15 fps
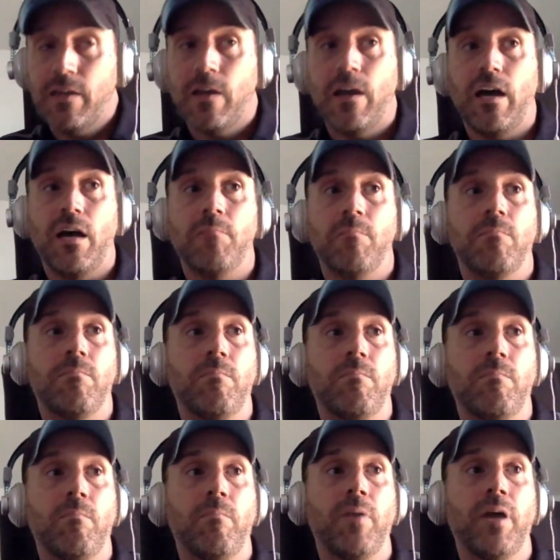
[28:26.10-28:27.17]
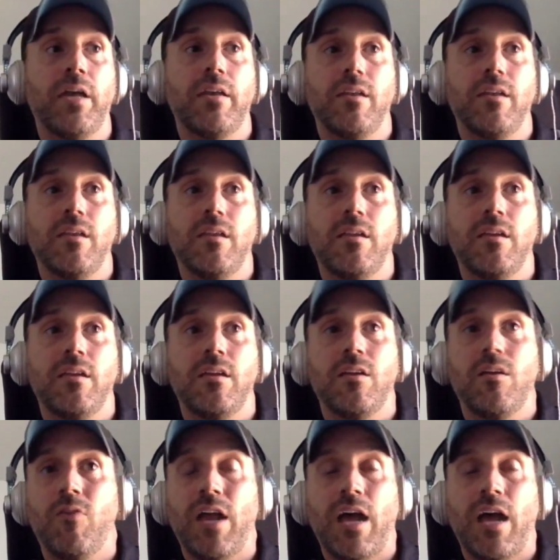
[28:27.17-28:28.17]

Um, mm-hmm. But you know what?